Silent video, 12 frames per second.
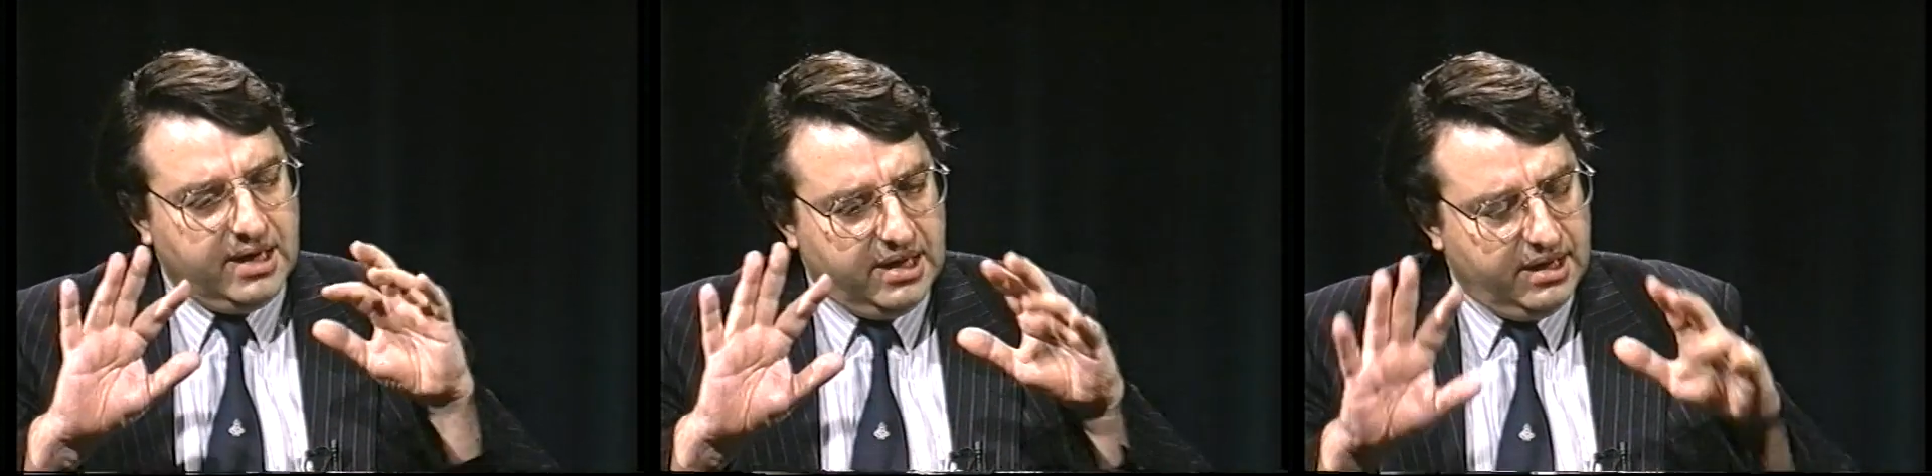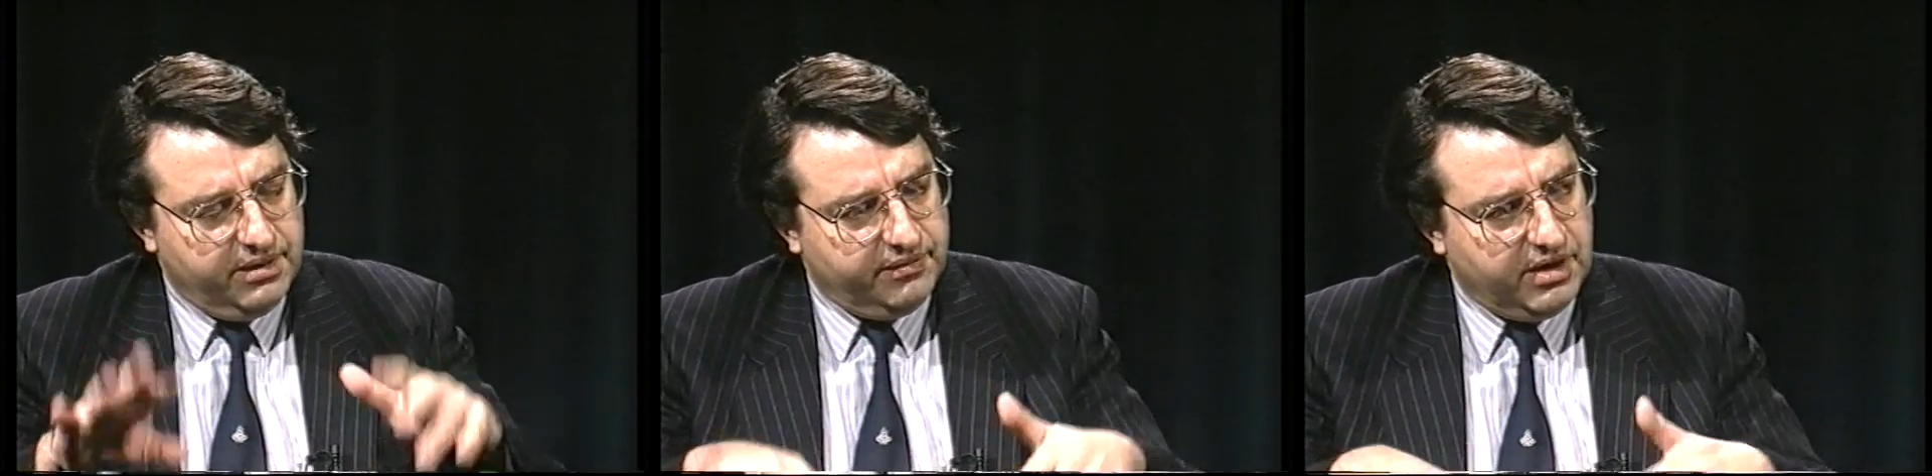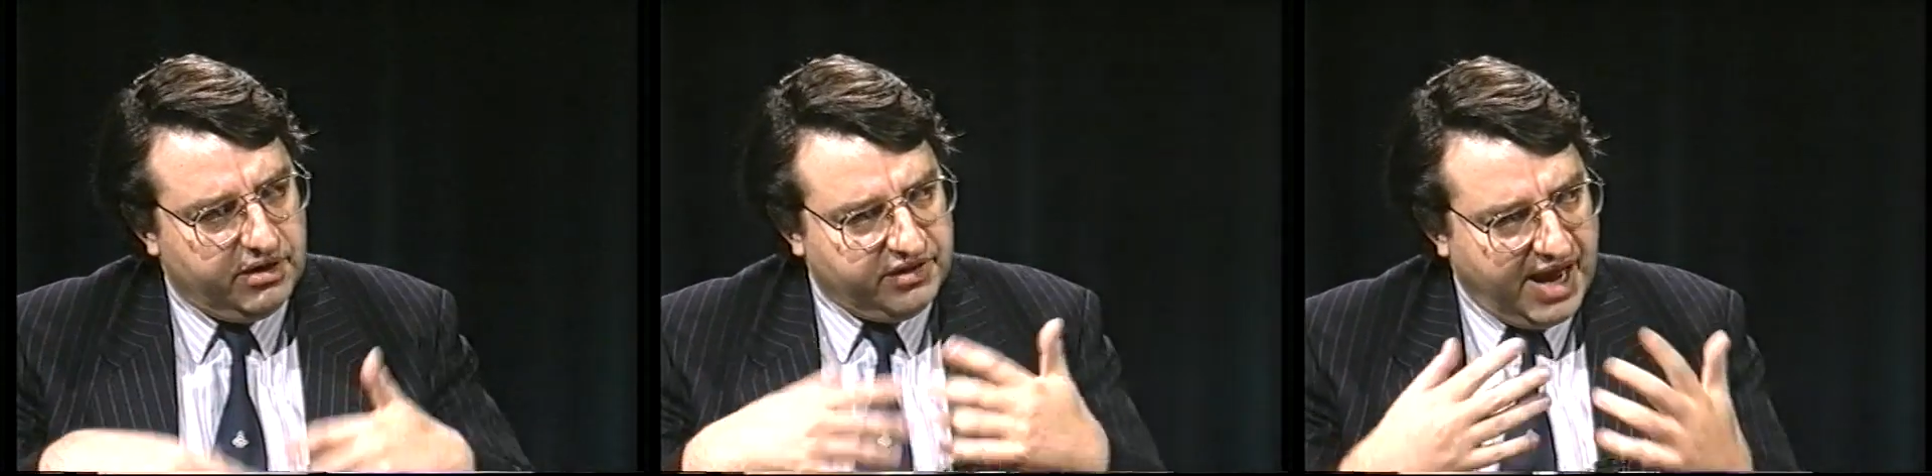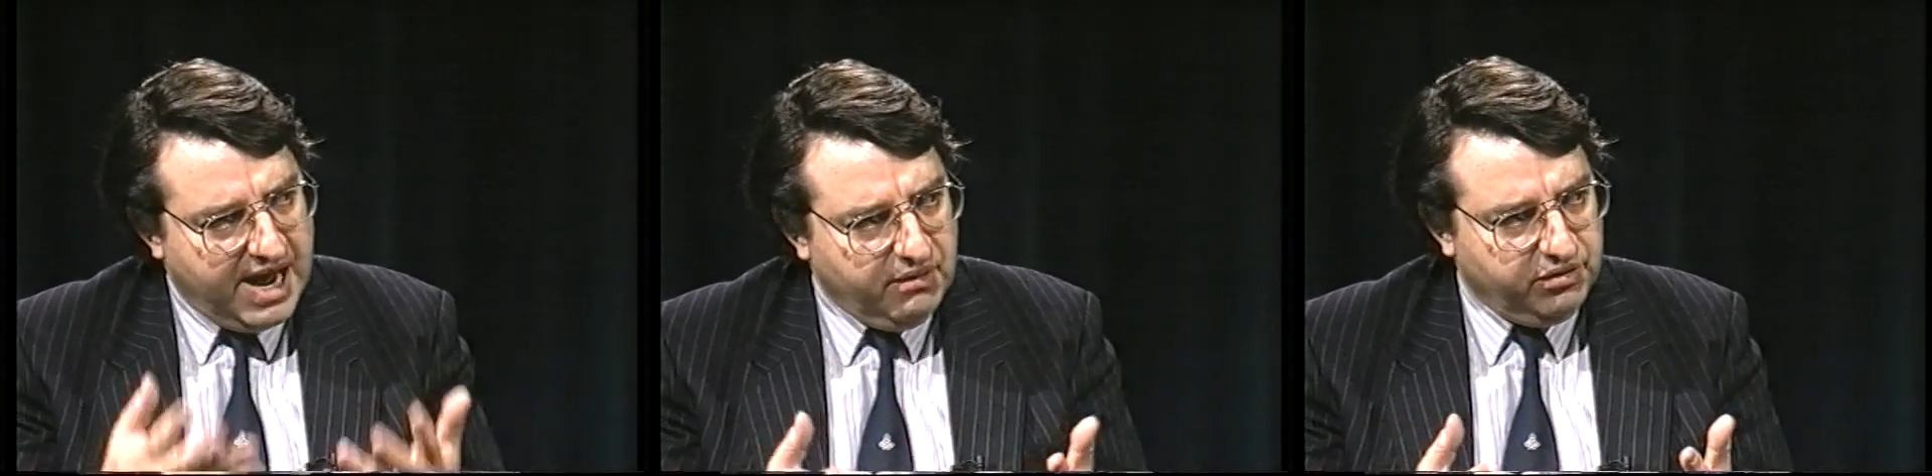clear the
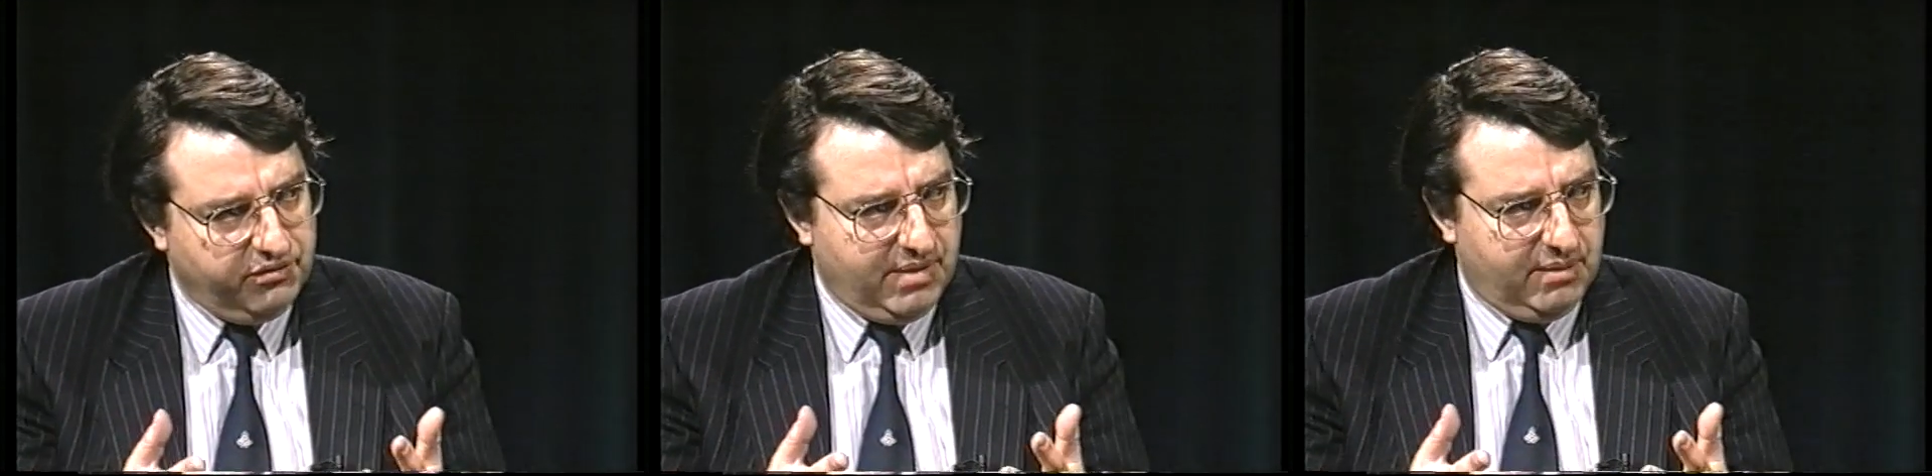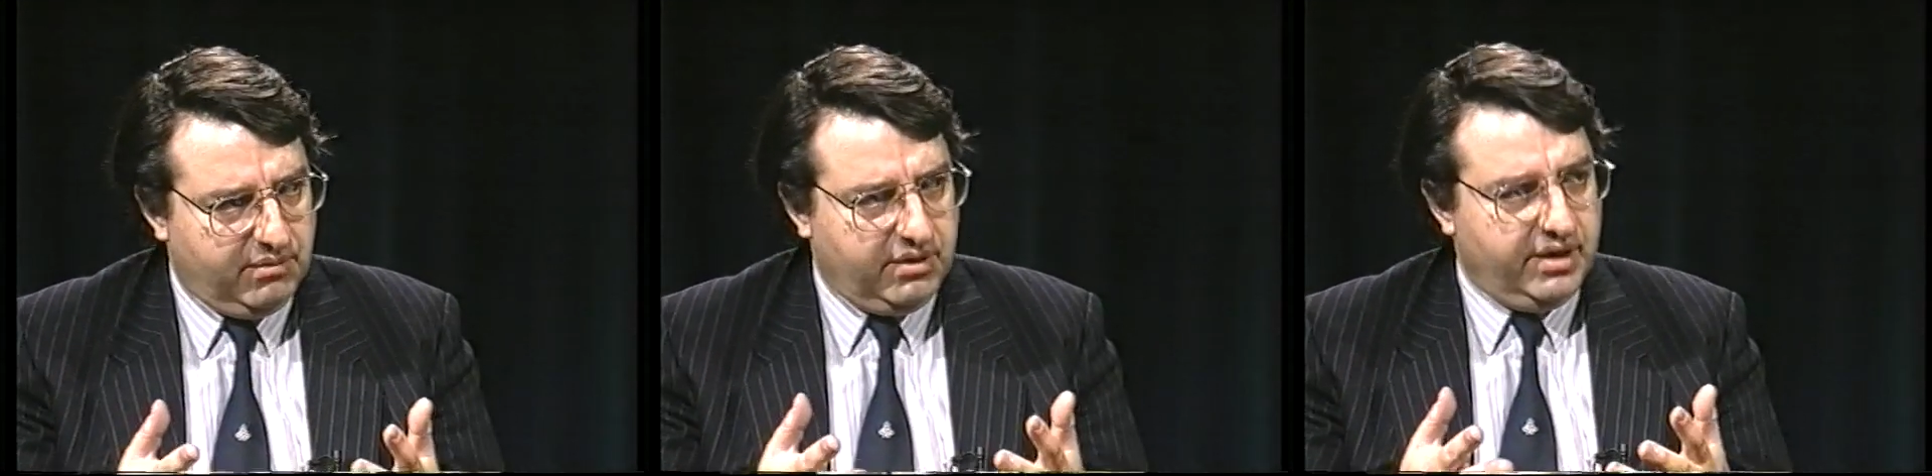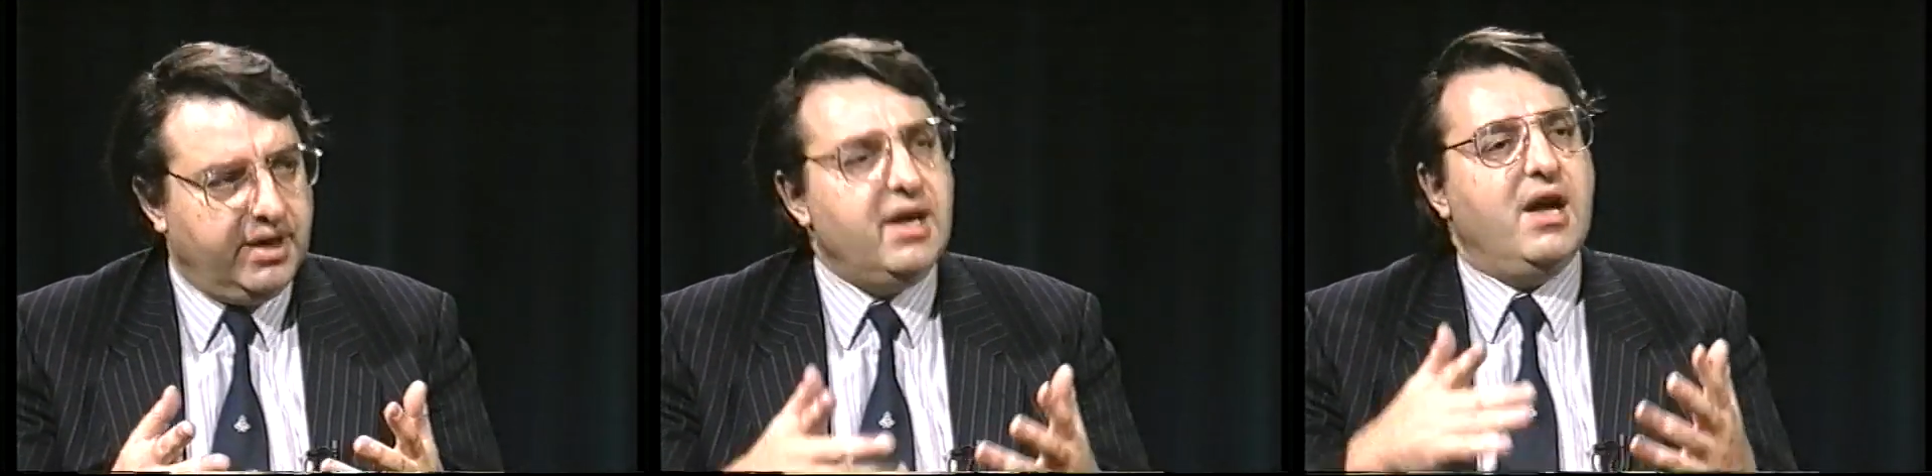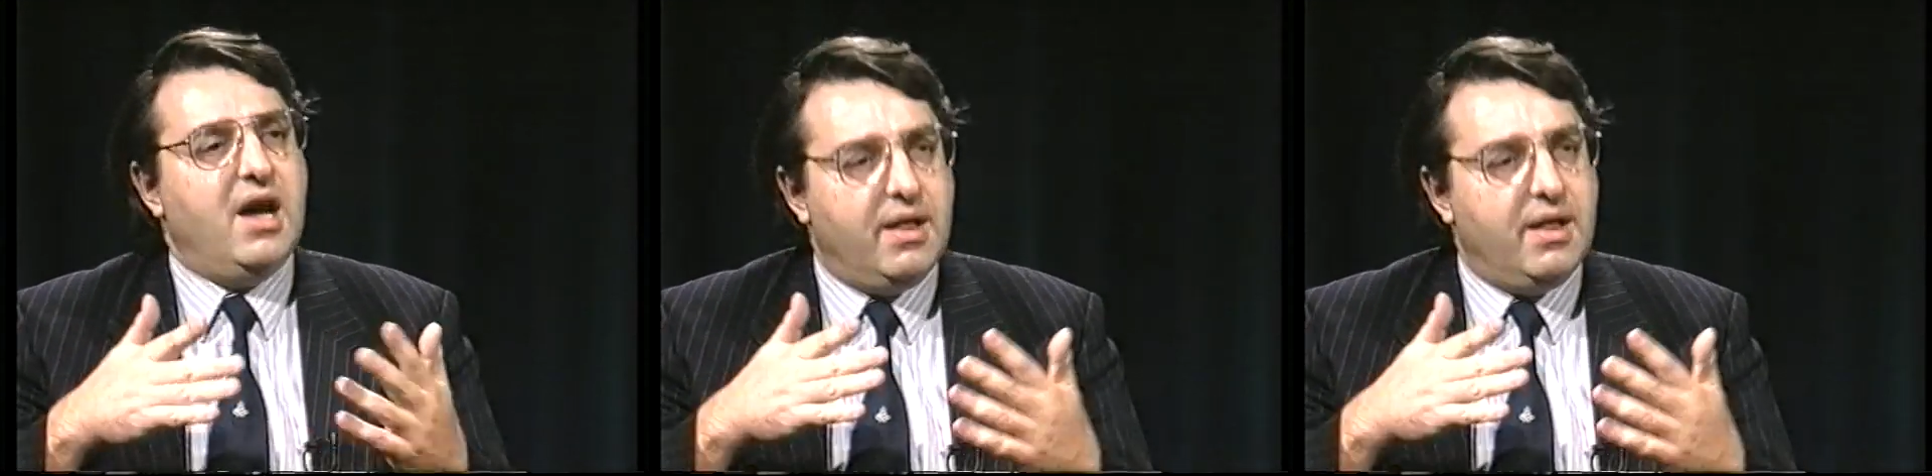virus out of memory,